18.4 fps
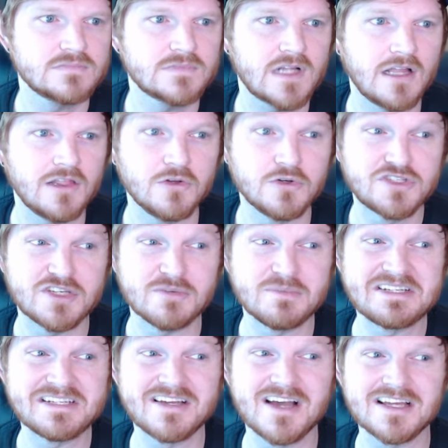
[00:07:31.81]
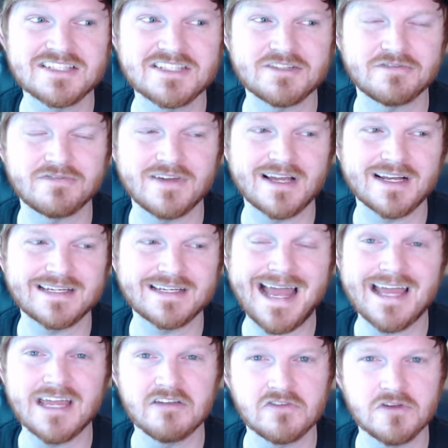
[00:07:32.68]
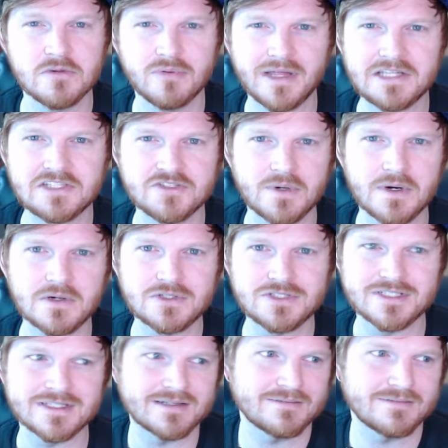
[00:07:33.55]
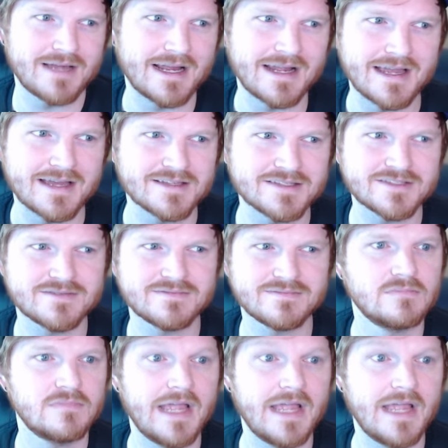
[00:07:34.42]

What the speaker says: Elusamine Gust effect. Yeah, if you played Xerosic, I guess.